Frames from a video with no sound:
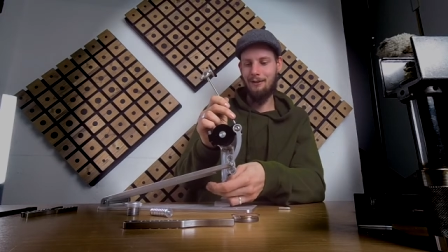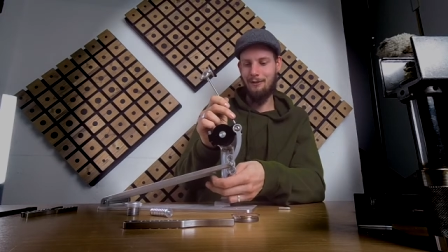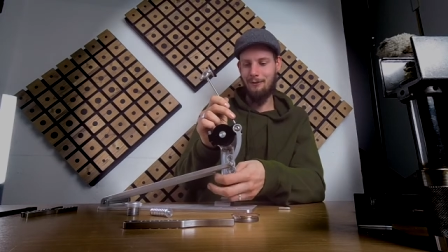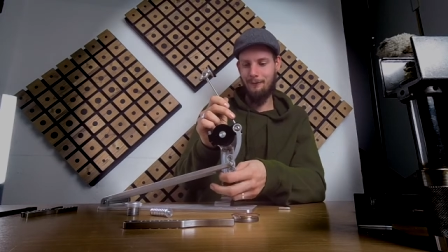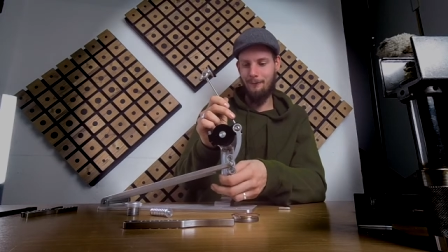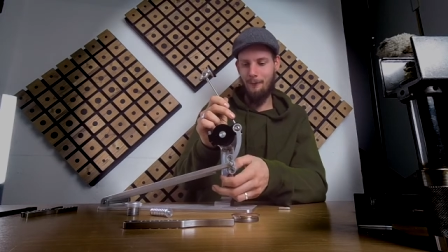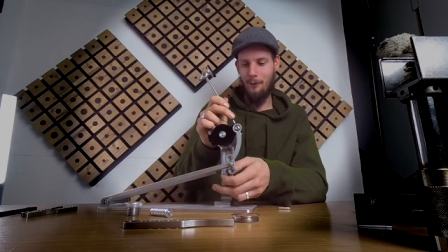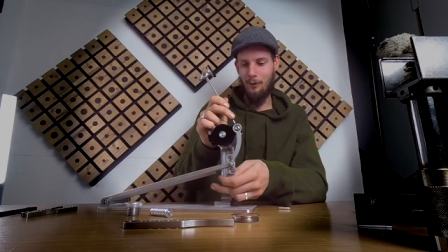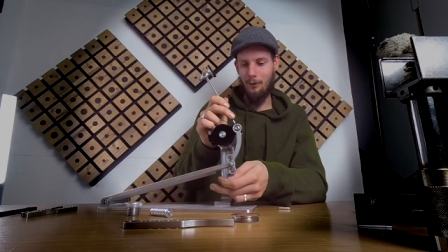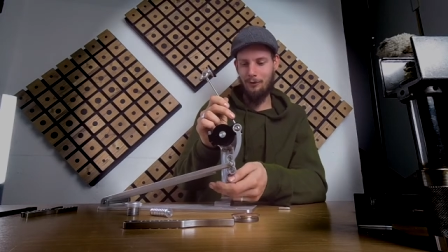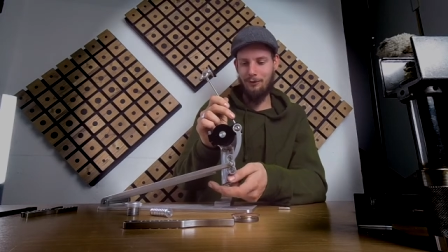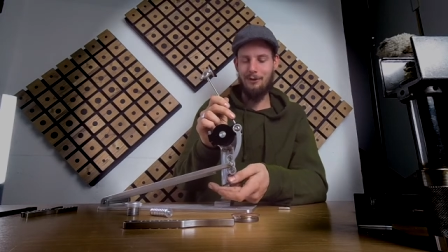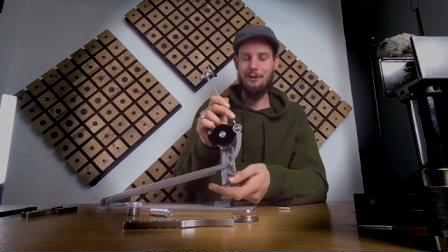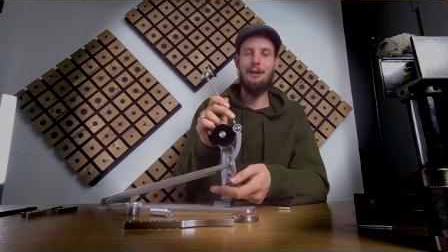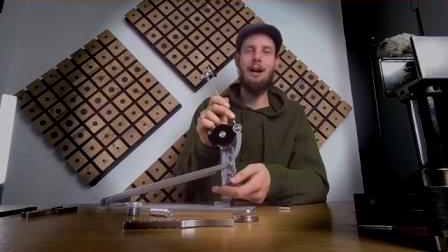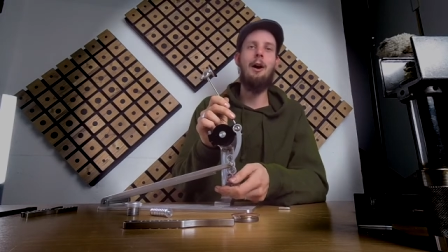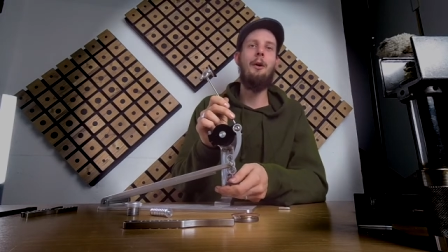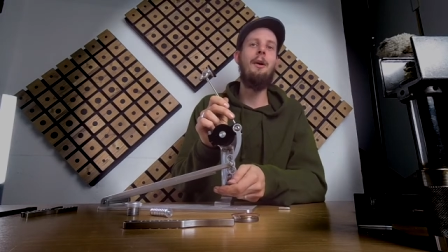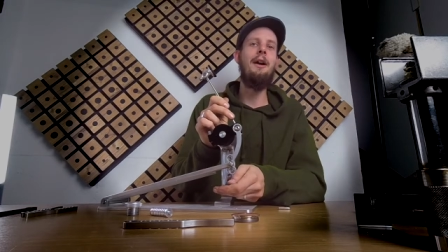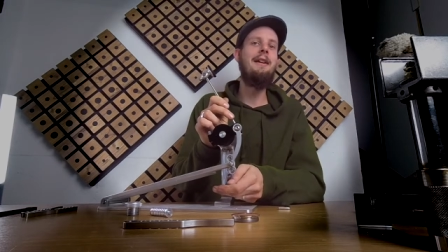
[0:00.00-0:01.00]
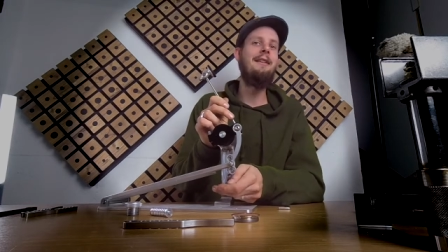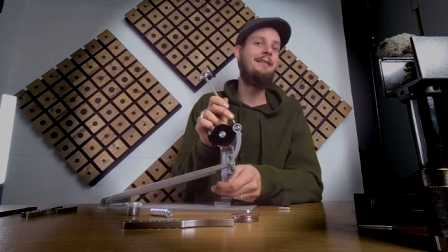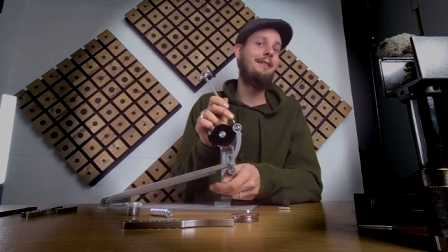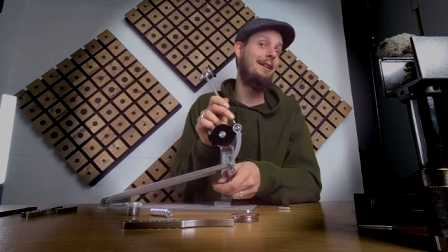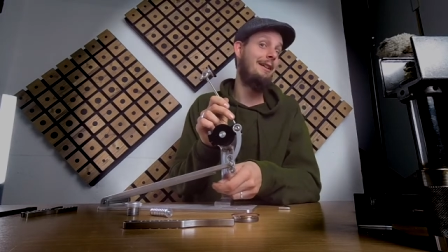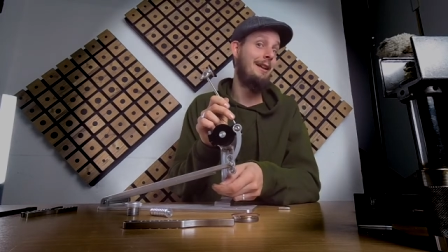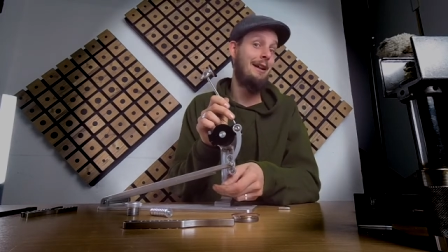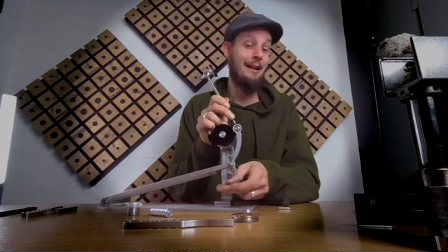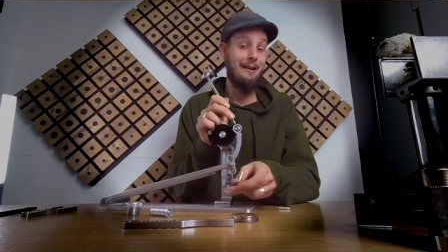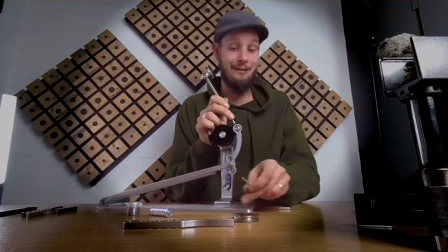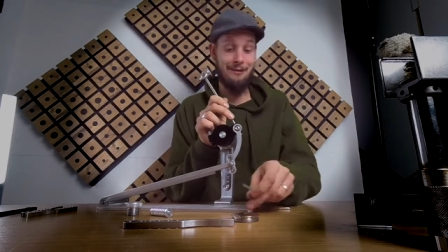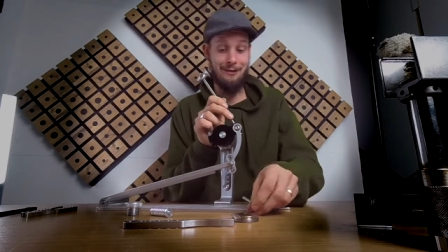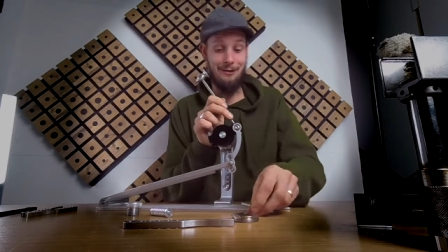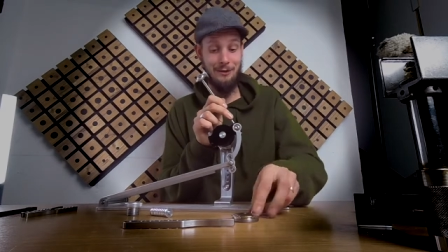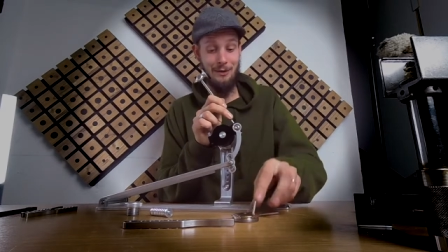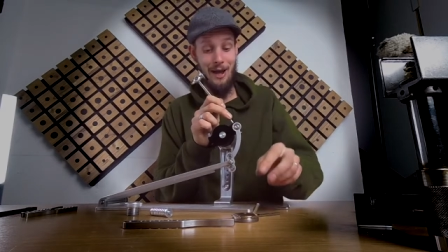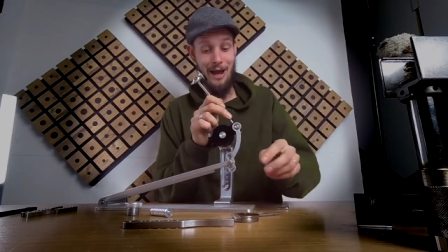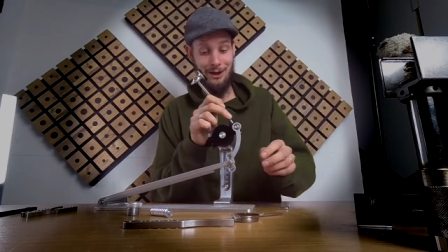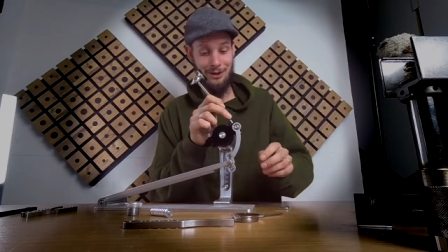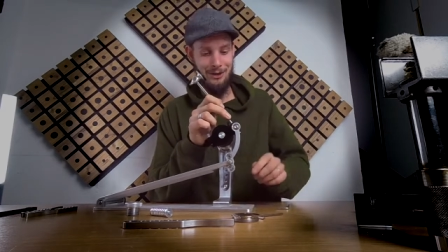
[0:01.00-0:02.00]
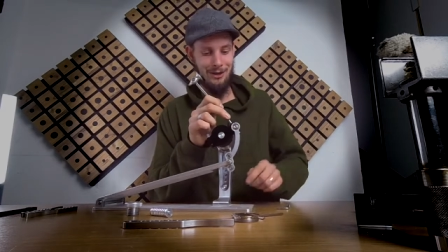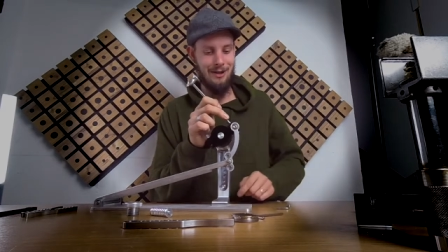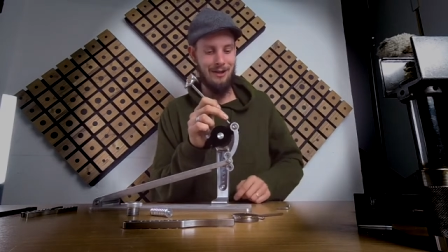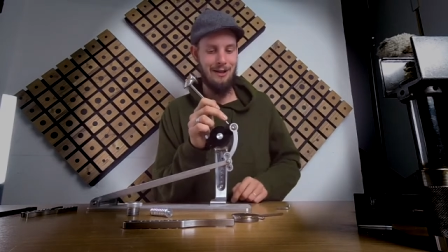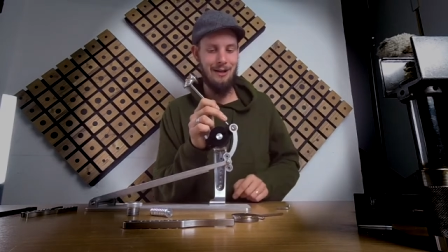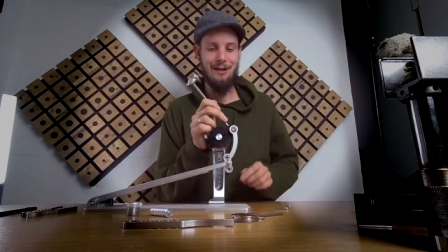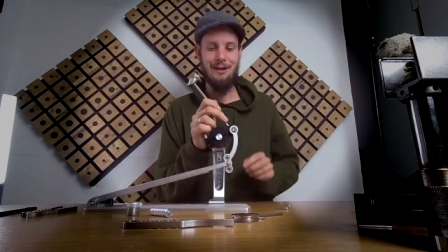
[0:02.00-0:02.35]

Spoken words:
works and how easy it is to actually